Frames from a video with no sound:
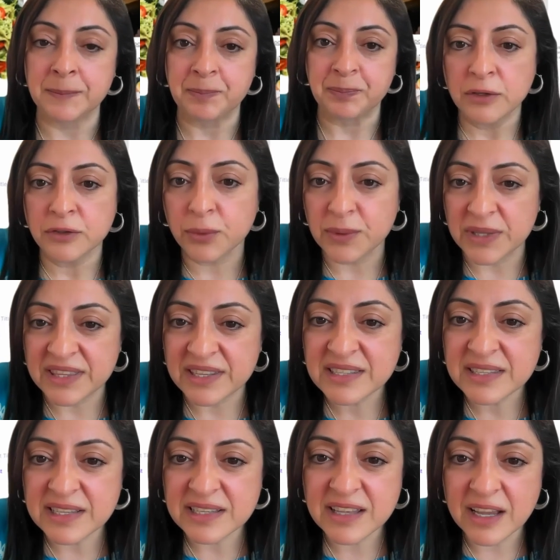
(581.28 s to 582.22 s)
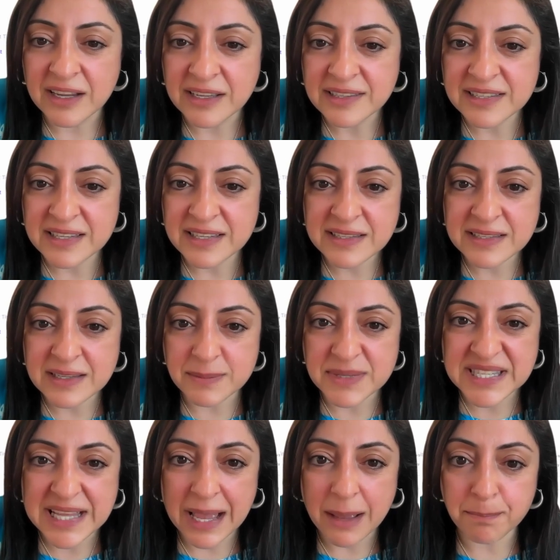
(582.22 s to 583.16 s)
So in this design system
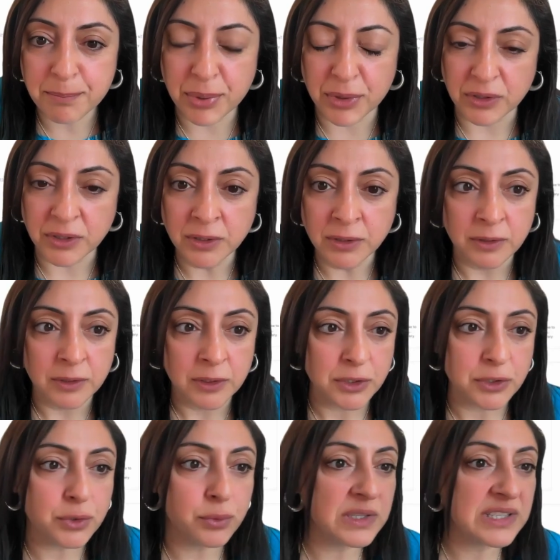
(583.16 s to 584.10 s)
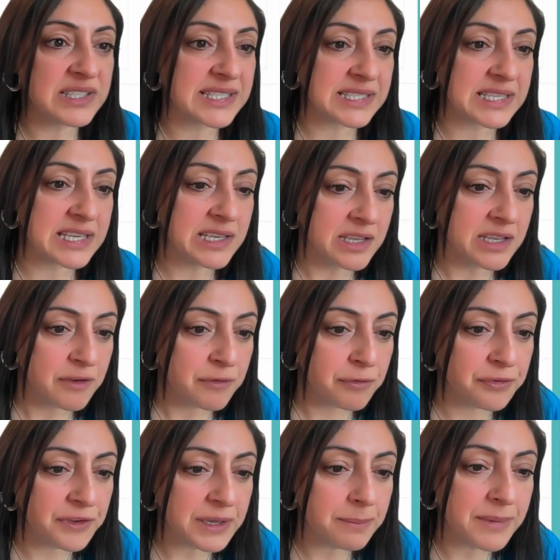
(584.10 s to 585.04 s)
sample, you will see
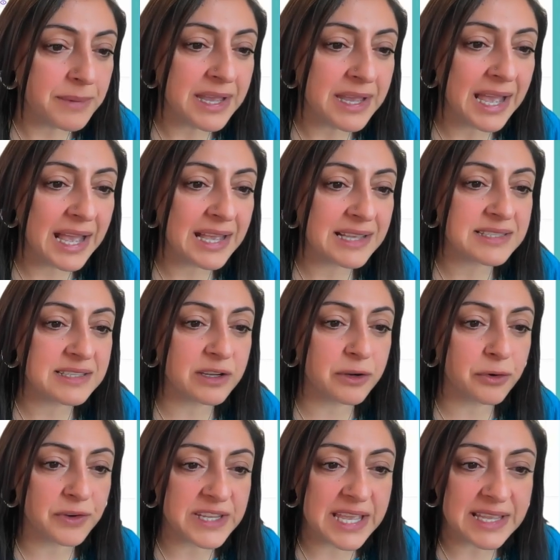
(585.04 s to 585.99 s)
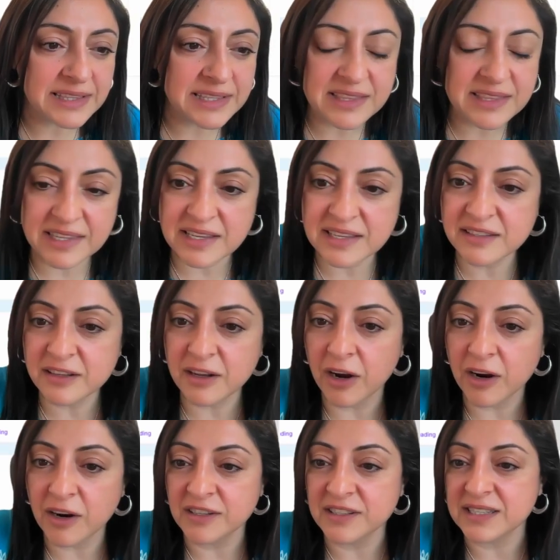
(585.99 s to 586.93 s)
Figma has created these
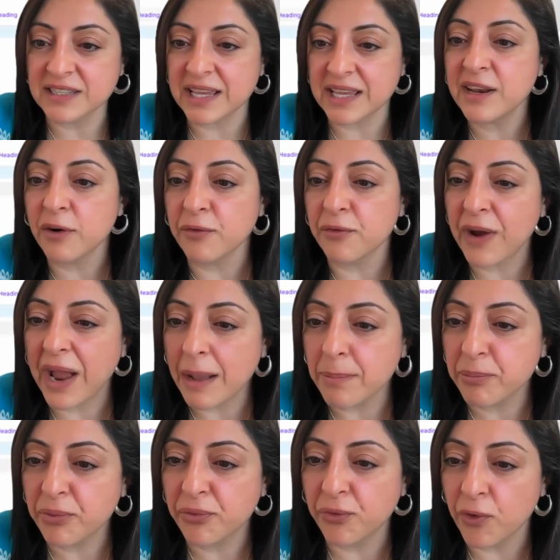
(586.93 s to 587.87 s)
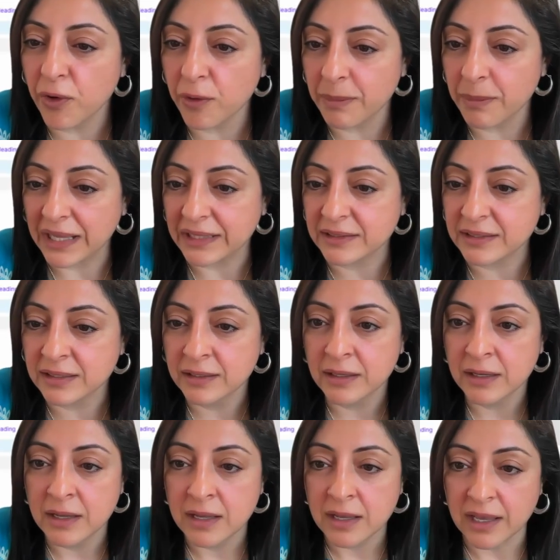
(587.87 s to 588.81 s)
cards in a wrap format,
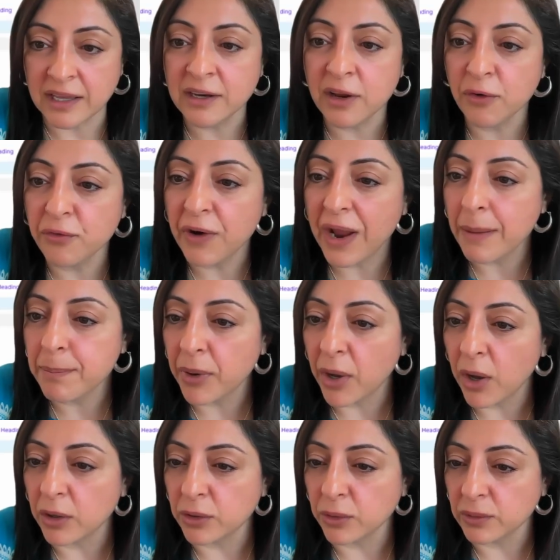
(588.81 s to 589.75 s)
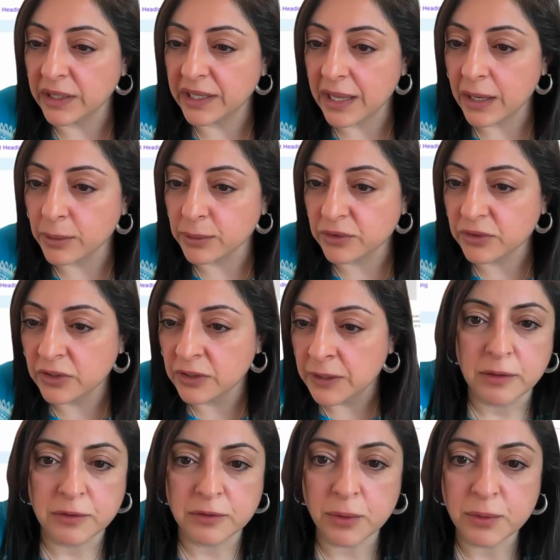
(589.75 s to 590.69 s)
in a wrap auto layout,
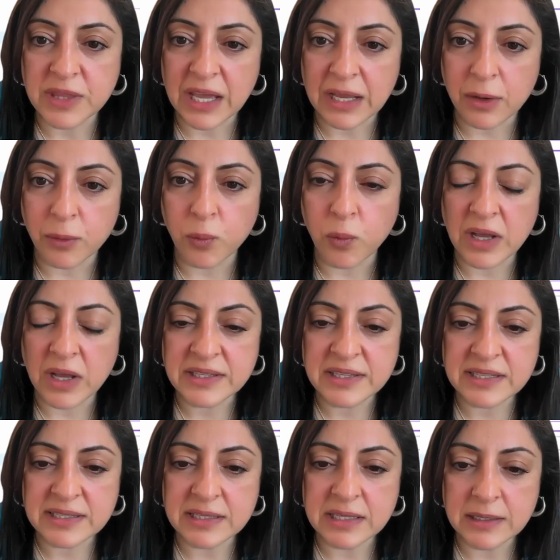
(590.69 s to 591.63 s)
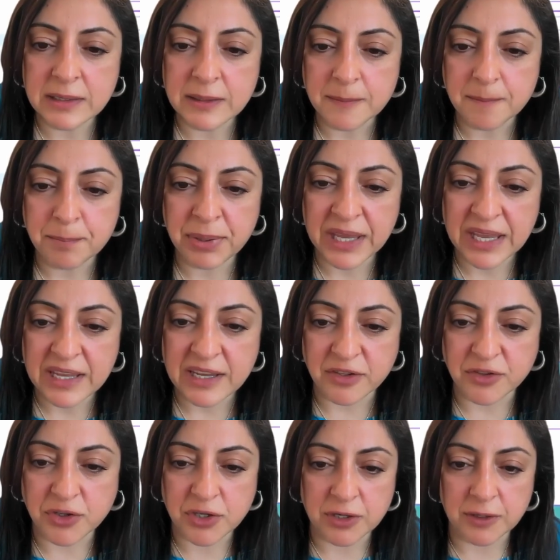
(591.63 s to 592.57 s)
so that once the
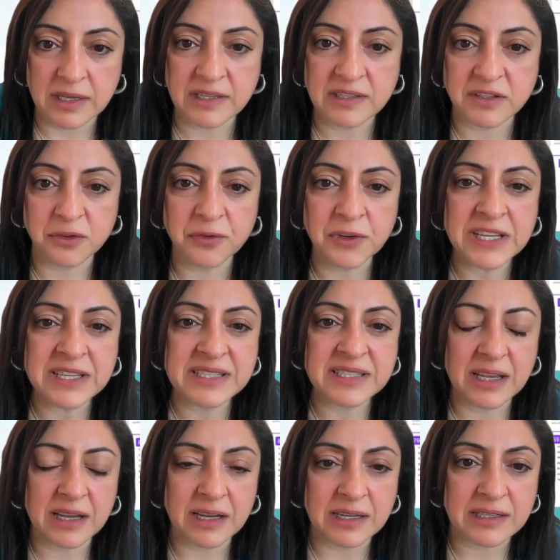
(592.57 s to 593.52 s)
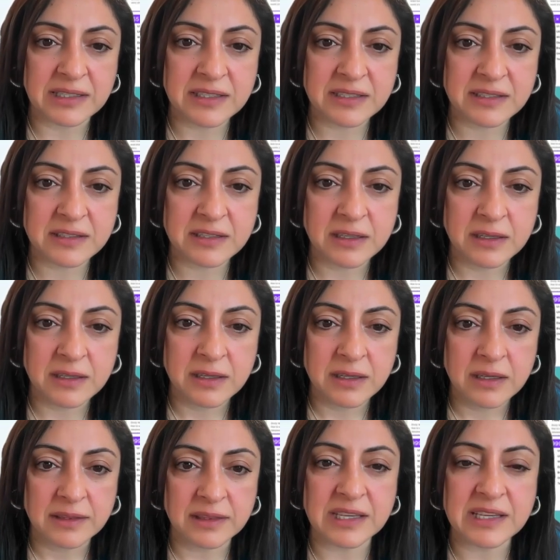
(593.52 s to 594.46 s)
page is resized,
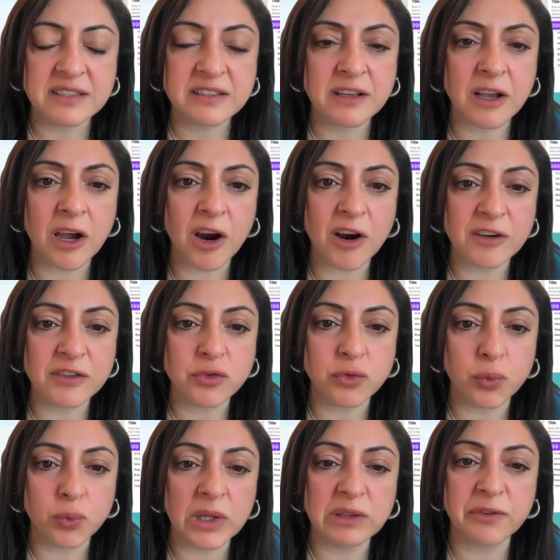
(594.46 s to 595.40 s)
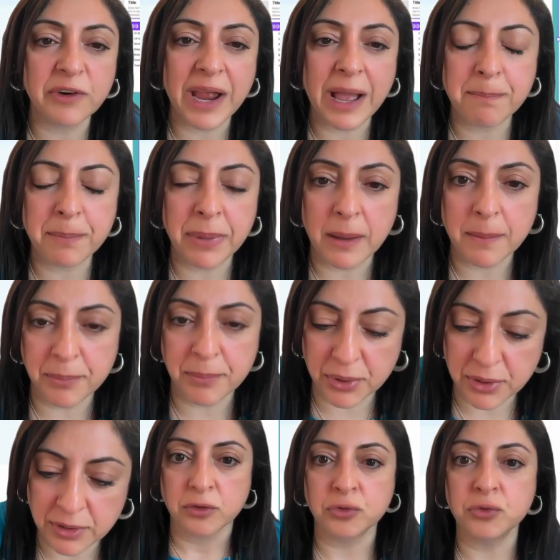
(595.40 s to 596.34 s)
these cards will wrap up
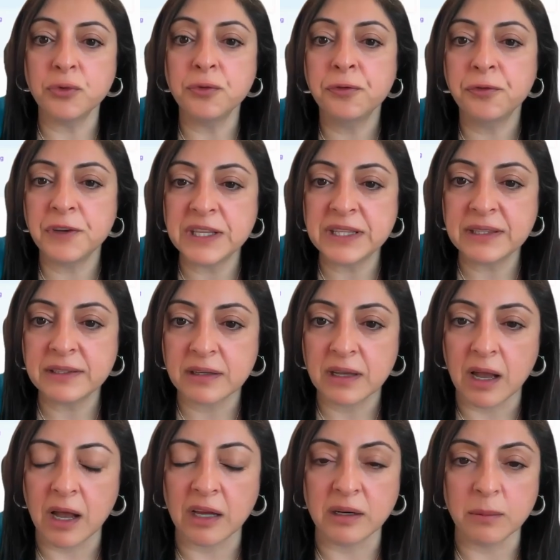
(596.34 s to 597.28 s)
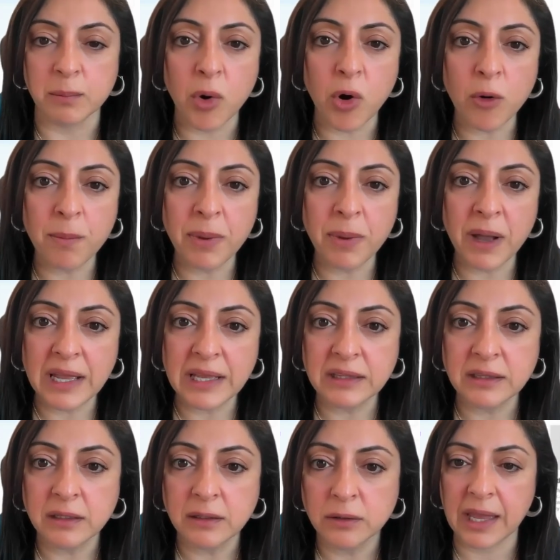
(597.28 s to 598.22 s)
to fit on
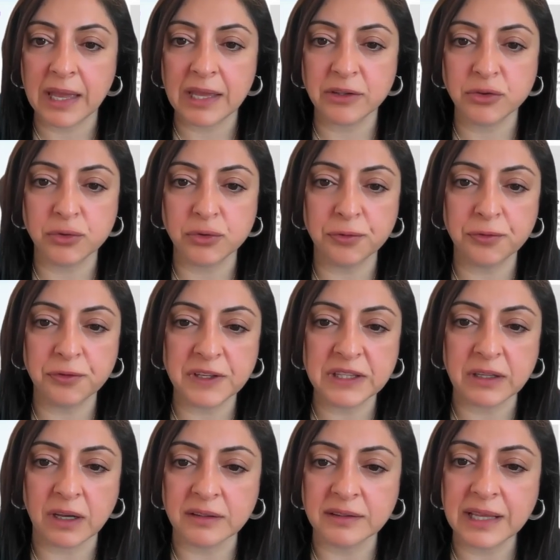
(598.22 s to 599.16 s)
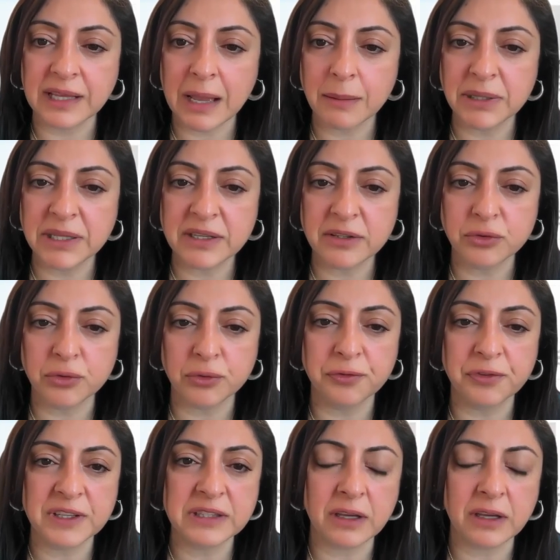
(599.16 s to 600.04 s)
mobile and to fit on tablet, to fit